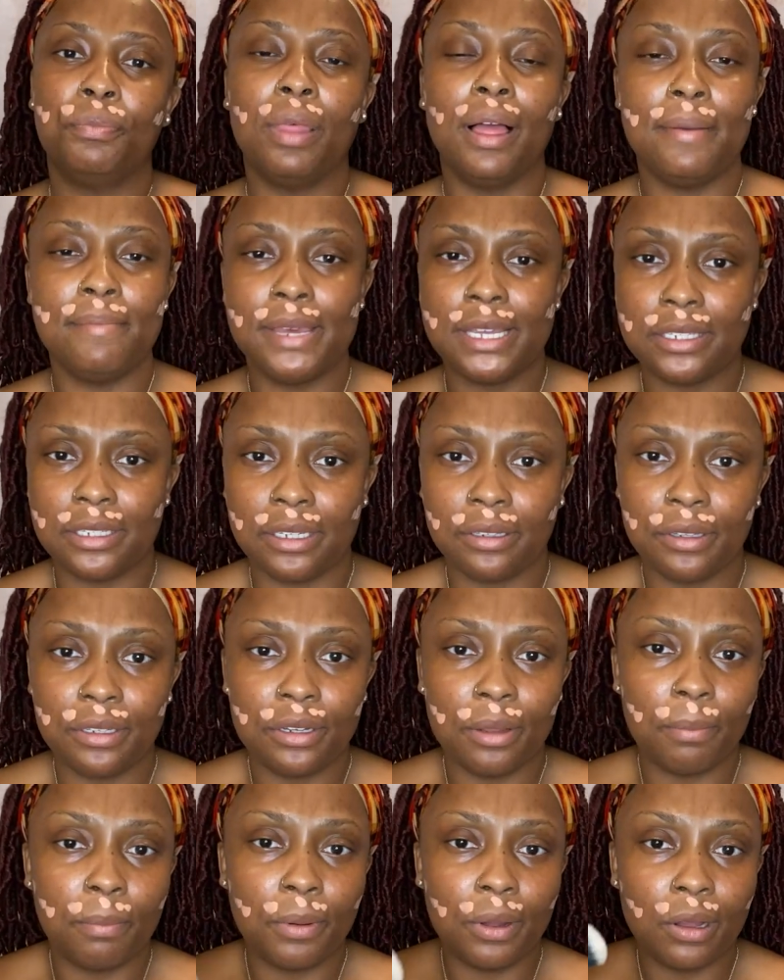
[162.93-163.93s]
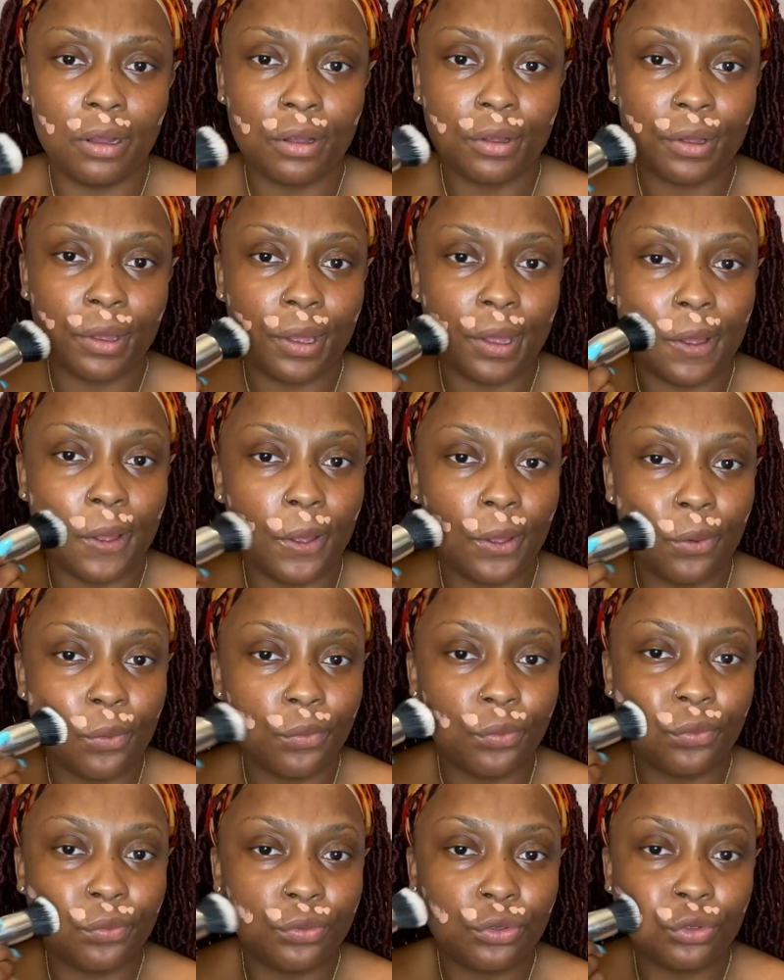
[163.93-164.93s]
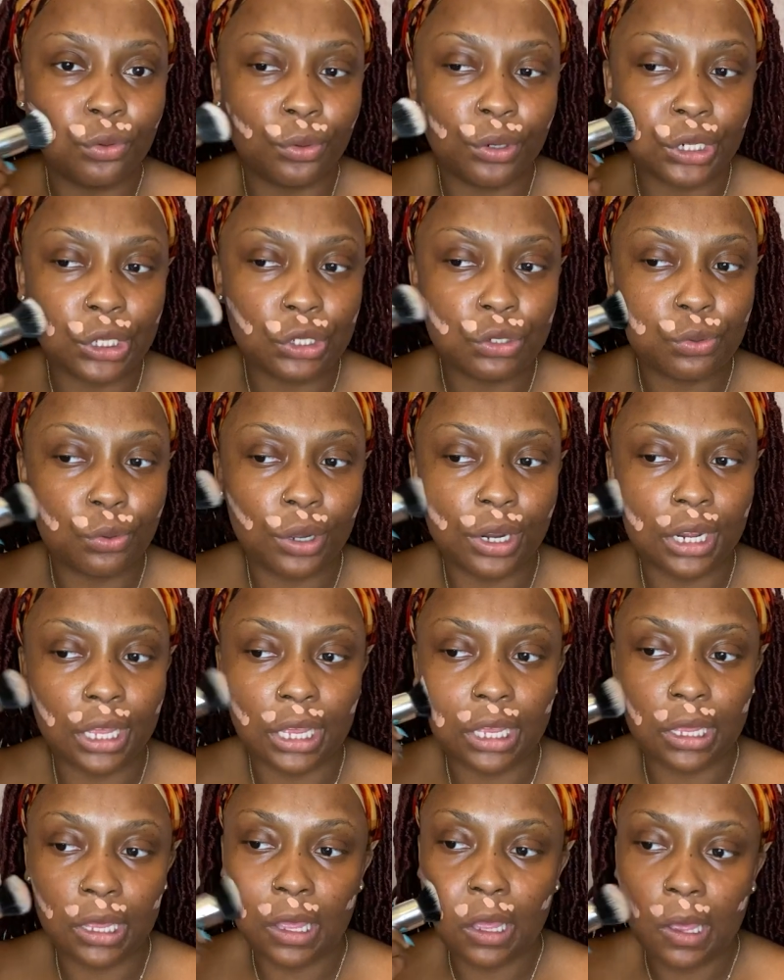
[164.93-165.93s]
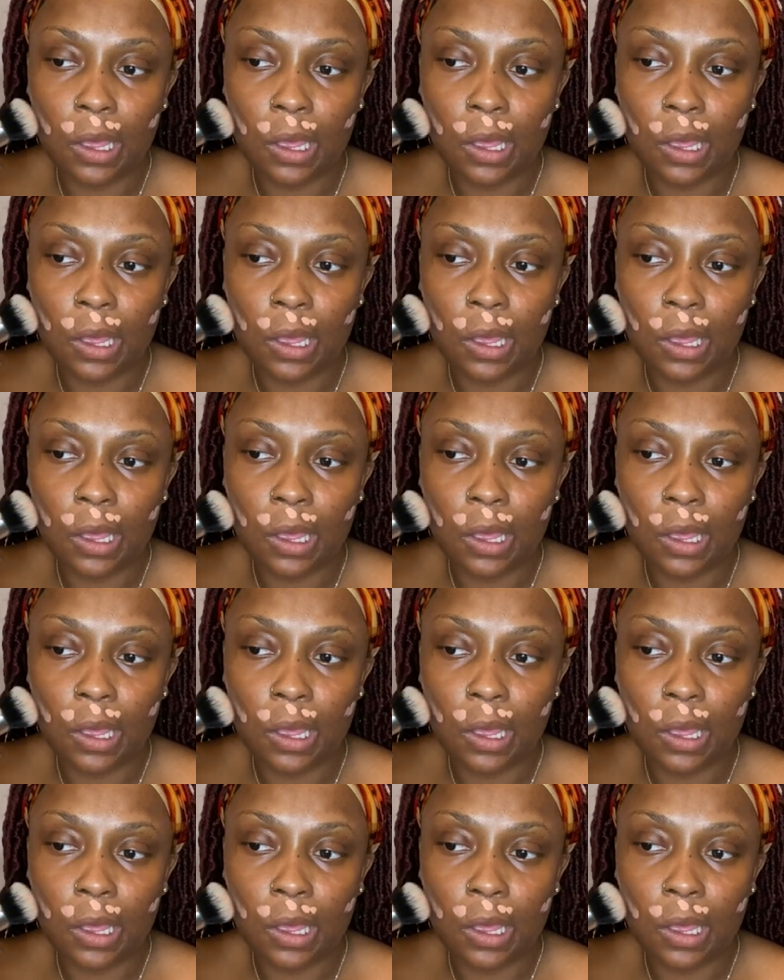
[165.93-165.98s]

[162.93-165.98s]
basically the bulk of 2020